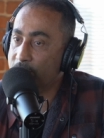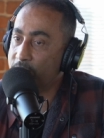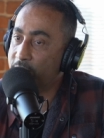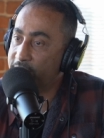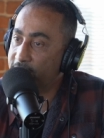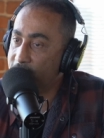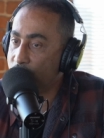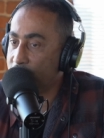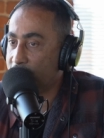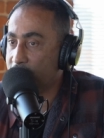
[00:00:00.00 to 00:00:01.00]
But then it
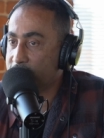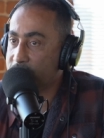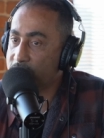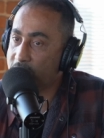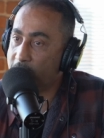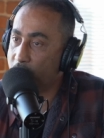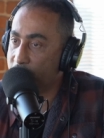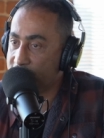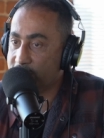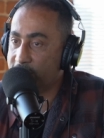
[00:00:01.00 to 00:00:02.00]
went on. A couple of
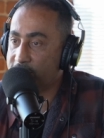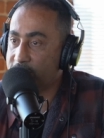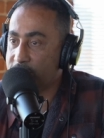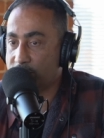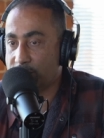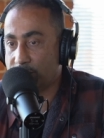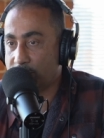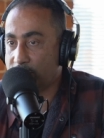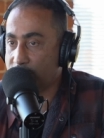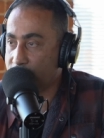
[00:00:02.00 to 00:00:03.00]
weeks later,
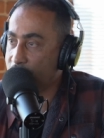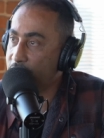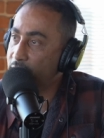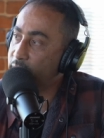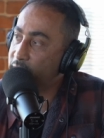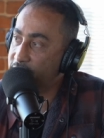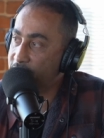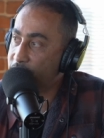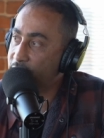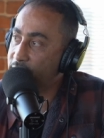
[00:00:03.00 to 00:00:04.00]
we're a little bit
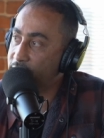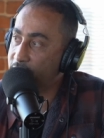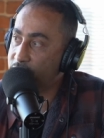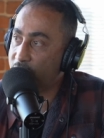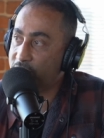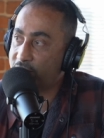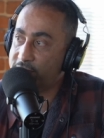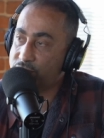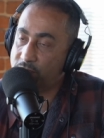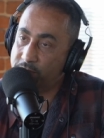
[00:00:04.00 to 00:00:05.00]
deeper into a
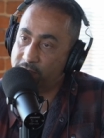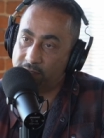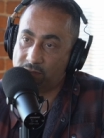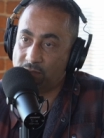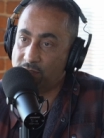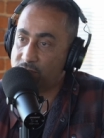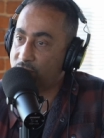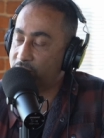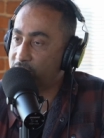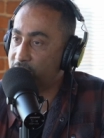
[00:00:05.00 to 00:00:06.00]
friendship that turned
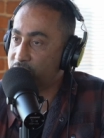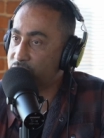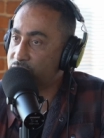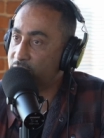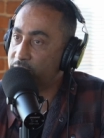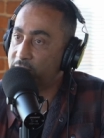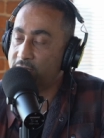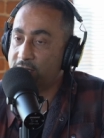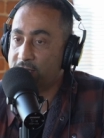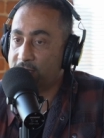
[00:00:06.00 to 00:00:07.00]
into a relationship.
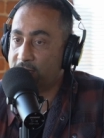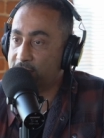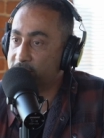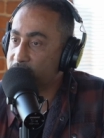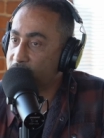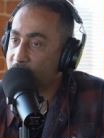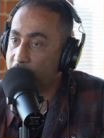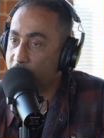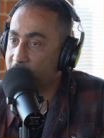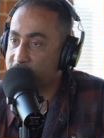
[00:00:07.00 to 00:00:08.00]

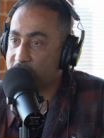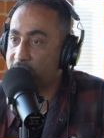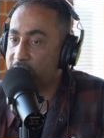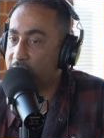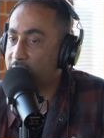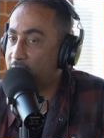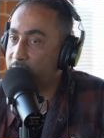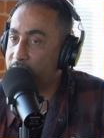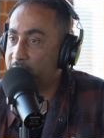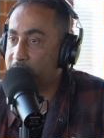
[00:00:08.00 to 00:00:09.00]
Couple months later,
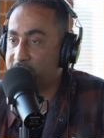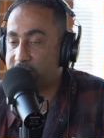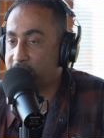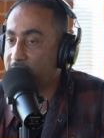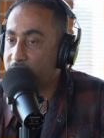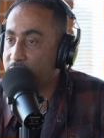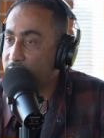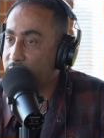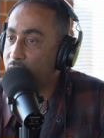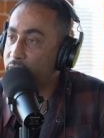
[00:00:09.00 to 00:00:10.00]
I
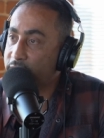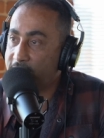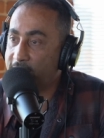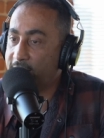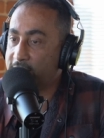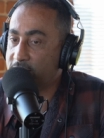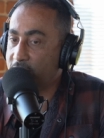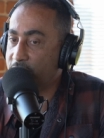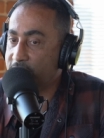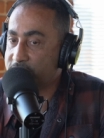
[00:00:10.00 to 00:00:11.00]
couldn't hold it. I had to
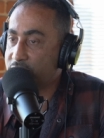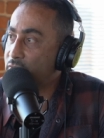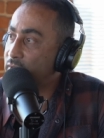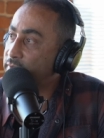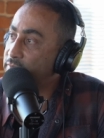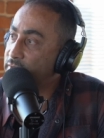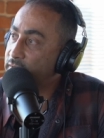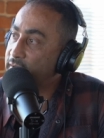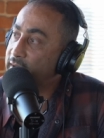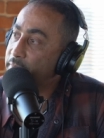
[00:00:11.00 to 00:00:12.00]
confess to her
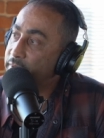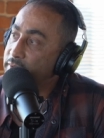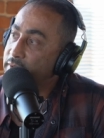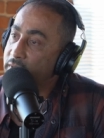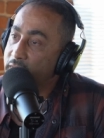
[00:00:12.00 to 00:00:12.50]
everything that happened